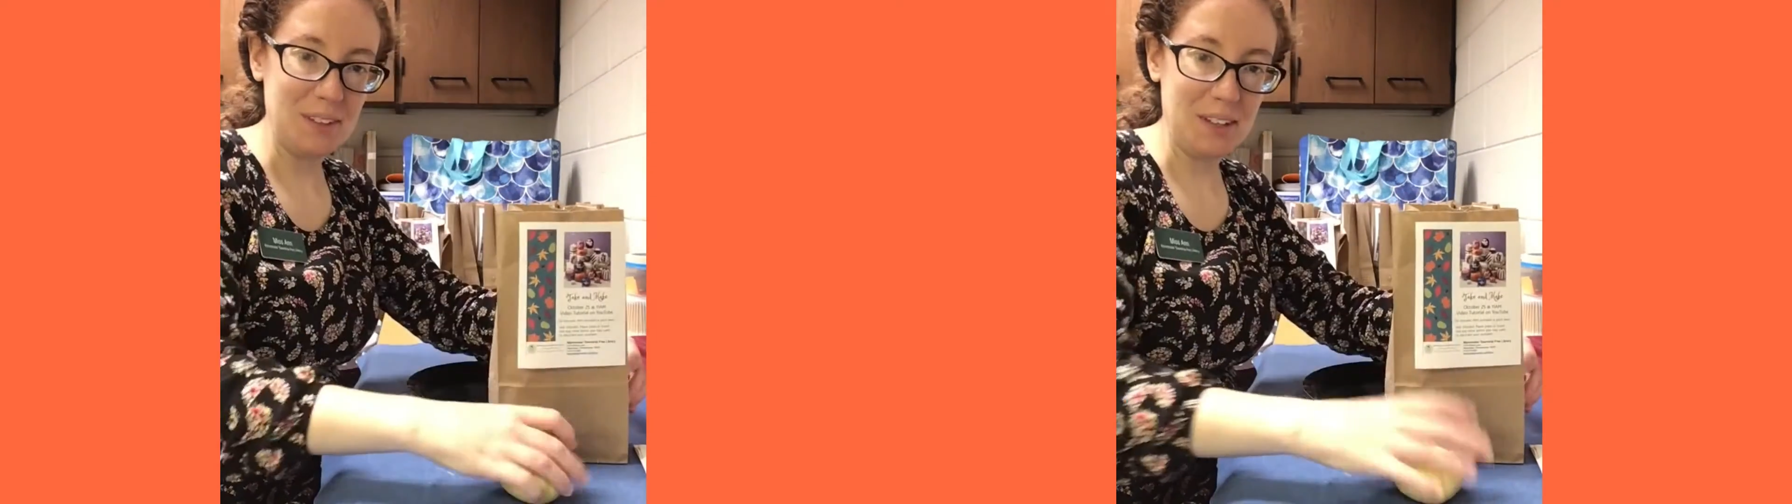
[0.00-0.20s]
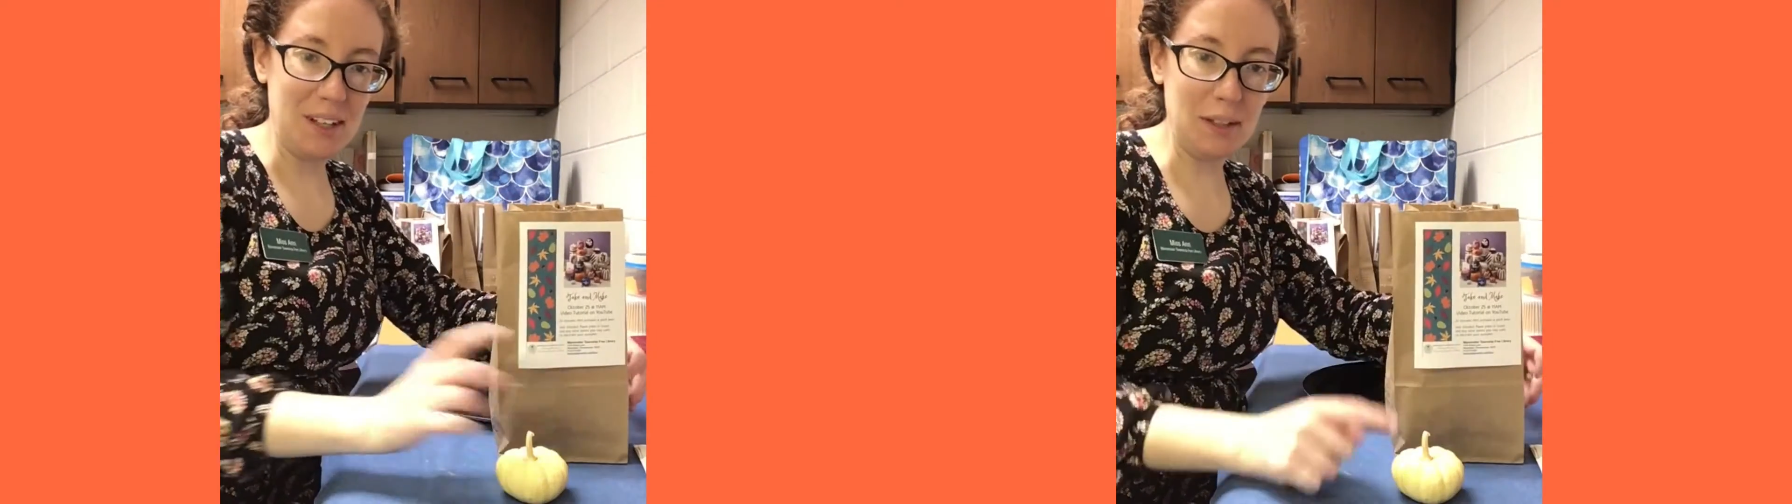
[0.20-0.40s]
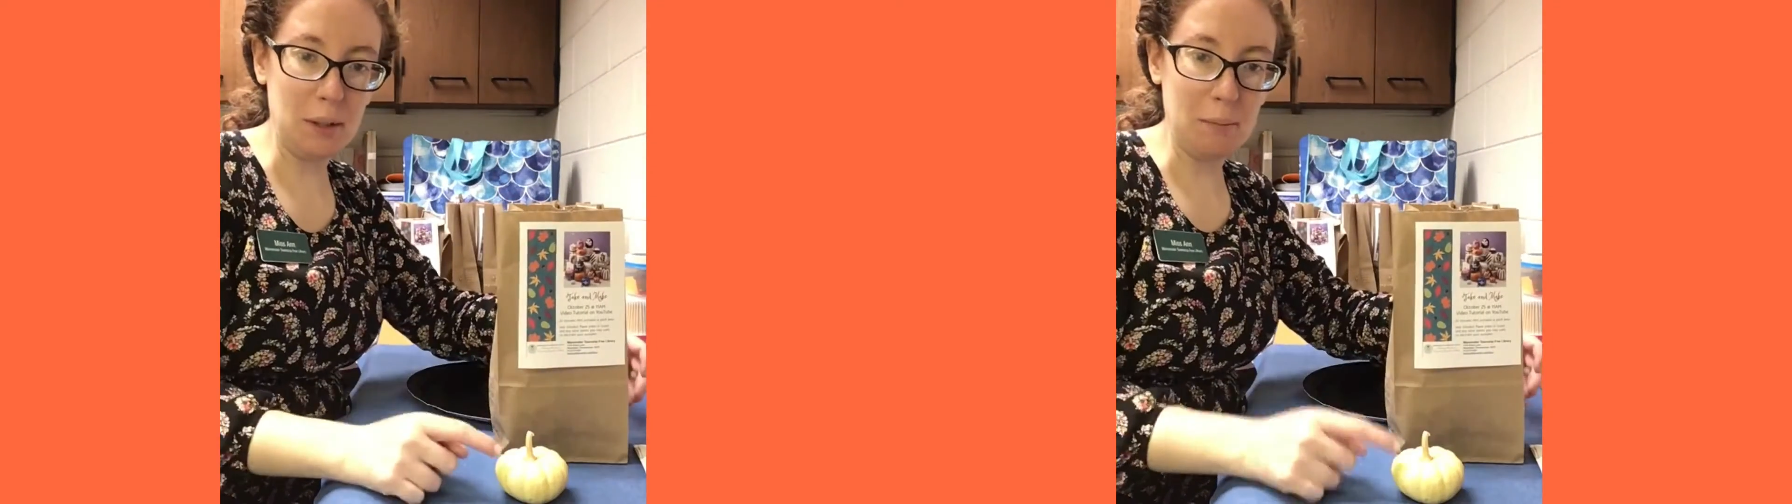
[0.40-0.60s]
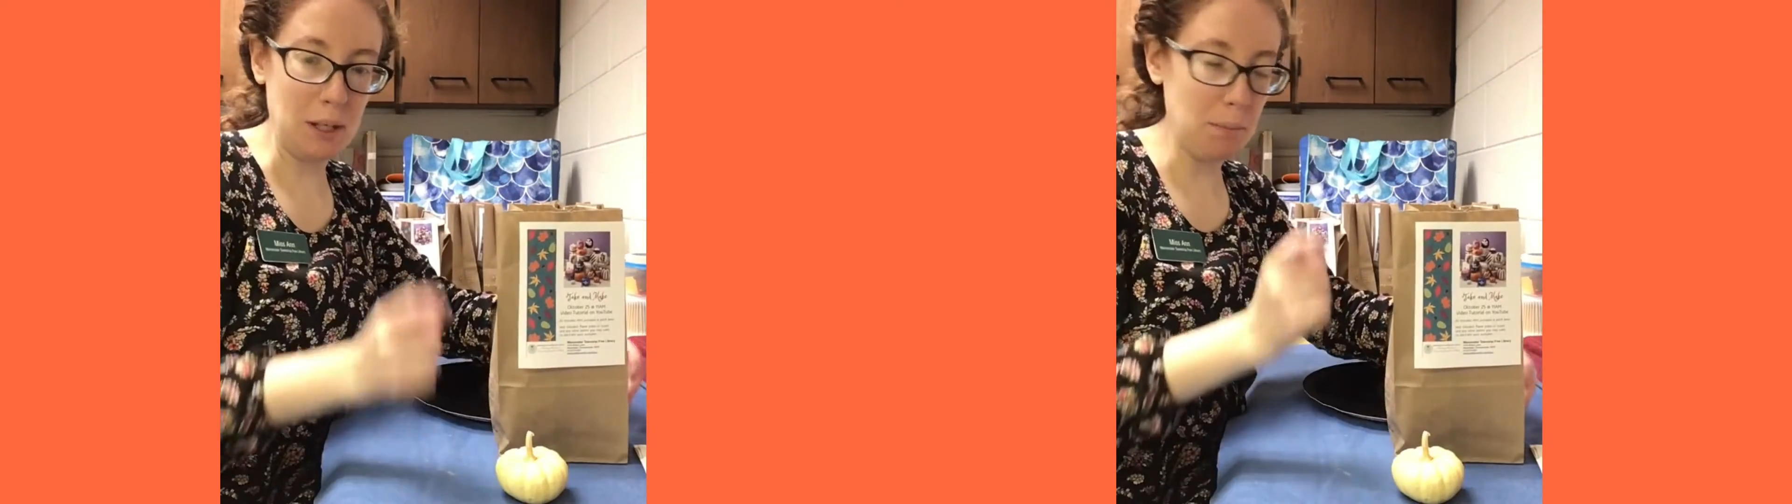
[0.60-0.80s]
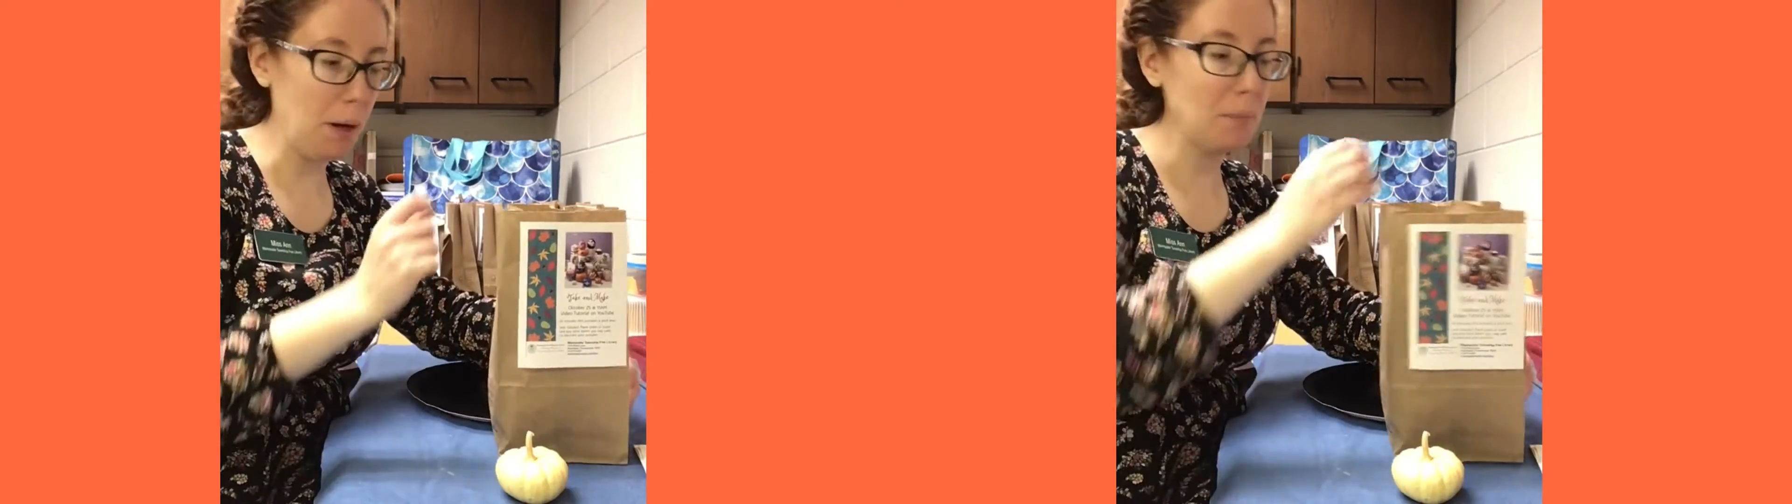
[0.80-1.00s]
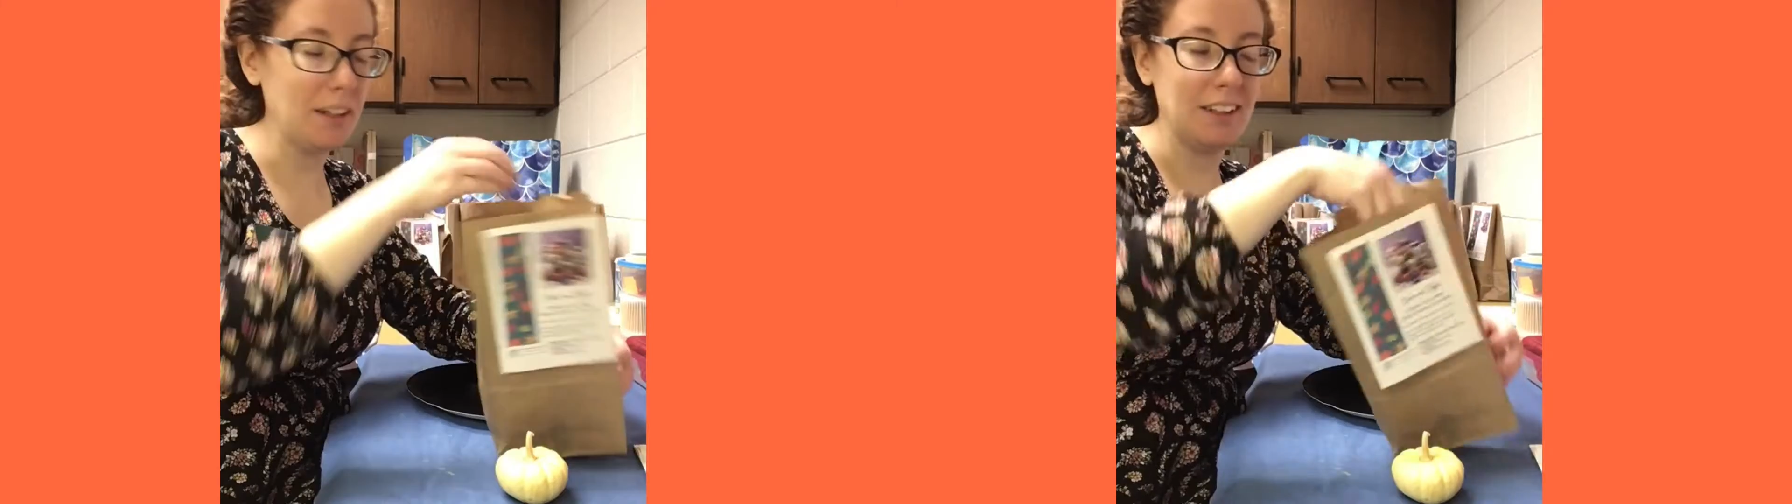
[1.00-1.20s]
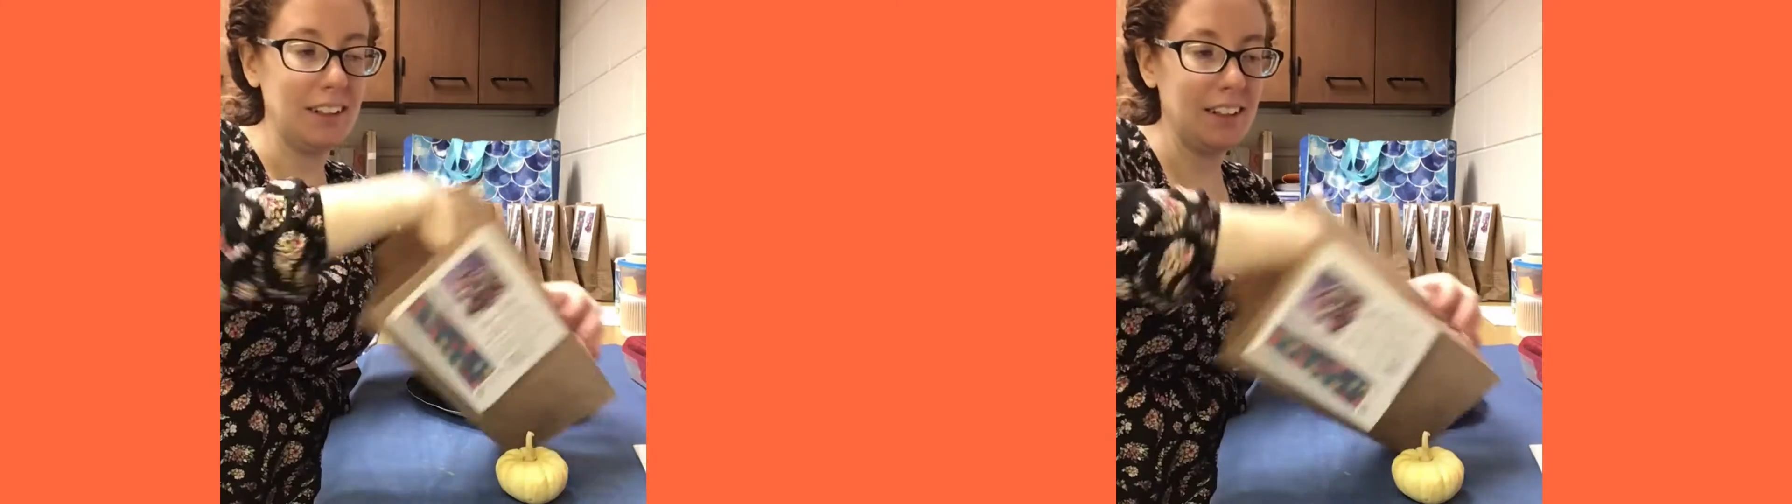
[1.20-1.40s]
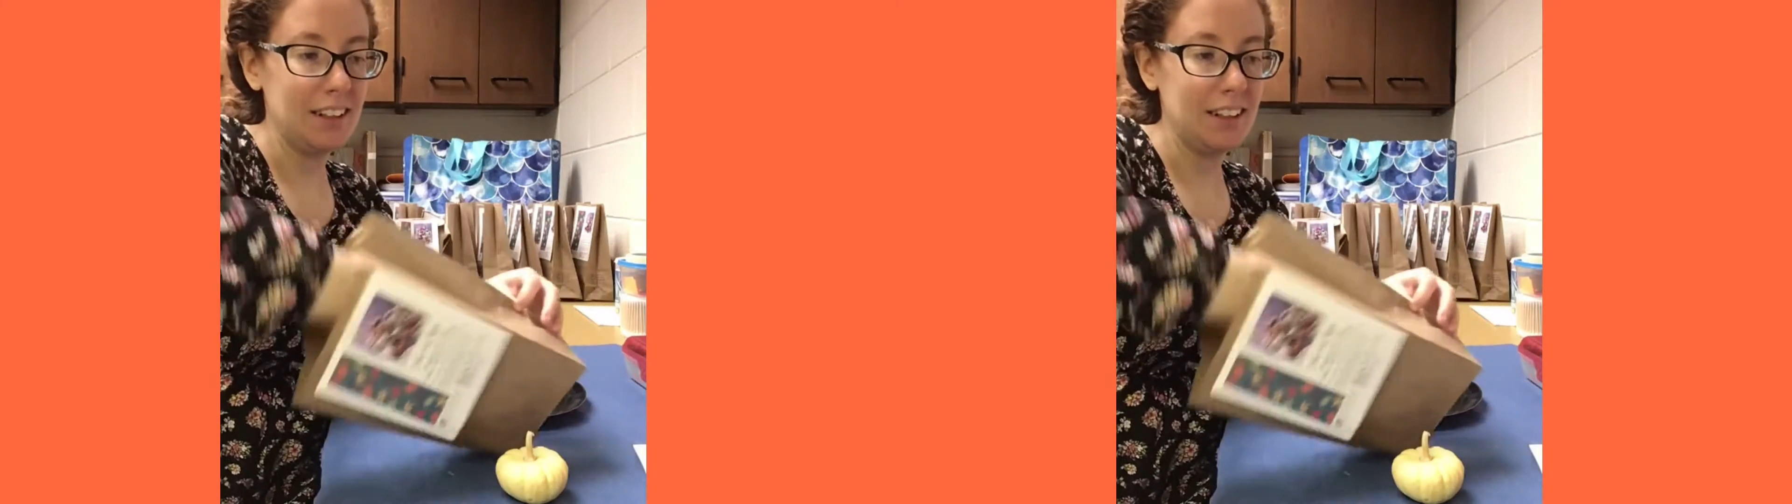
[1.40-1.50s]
a little mini pumpkin